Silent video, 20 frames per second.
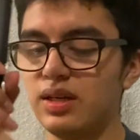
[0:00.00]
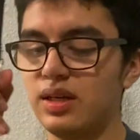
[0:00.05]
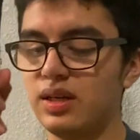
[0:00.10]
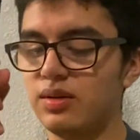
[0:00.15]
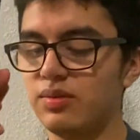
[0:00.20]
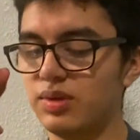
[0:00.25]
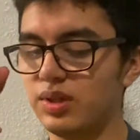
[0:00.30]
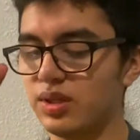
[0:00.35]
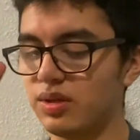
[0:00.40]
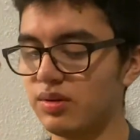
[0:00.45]

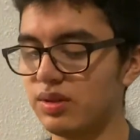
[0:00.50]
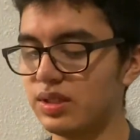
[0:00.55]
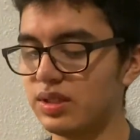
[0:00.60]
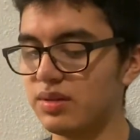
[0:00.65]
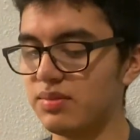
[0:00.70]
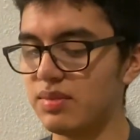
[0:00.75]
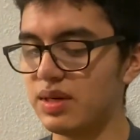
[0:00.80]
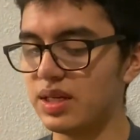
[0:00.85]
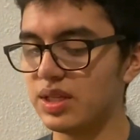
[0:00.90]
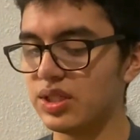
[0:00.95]
We're going to
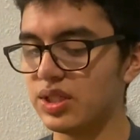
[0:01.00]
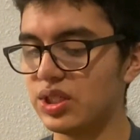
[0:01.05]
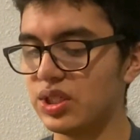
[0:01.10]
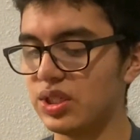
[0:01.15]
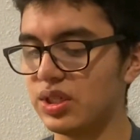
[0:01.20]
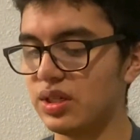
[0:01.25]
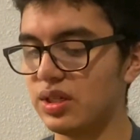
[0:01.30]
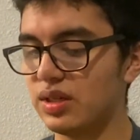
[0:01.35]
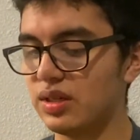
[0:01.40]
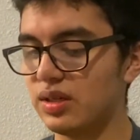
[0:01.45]
make
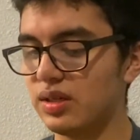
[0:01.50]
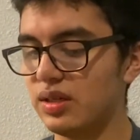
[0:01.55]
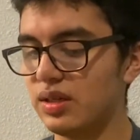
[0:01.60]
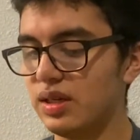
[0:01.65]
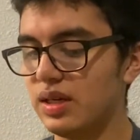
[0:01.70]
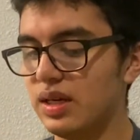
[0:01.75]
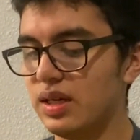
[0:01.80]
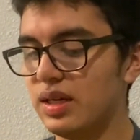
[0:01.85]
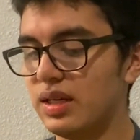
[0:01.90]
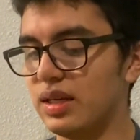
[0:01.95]
sure
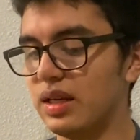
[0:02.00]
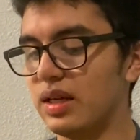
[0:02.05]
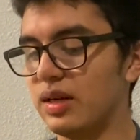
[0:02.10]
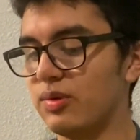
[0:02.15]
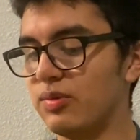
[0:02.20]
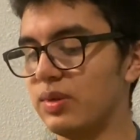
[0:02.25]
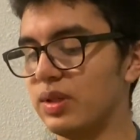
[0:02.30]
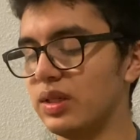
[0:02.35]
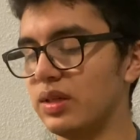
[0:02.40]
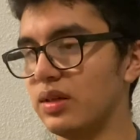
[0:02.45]
that
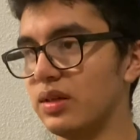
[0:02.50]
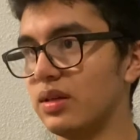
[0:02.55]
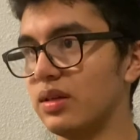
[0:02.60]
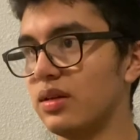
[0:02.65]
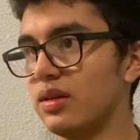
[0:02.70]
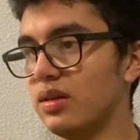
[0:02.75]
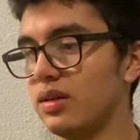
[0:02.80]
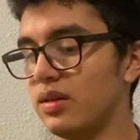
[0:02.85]
we are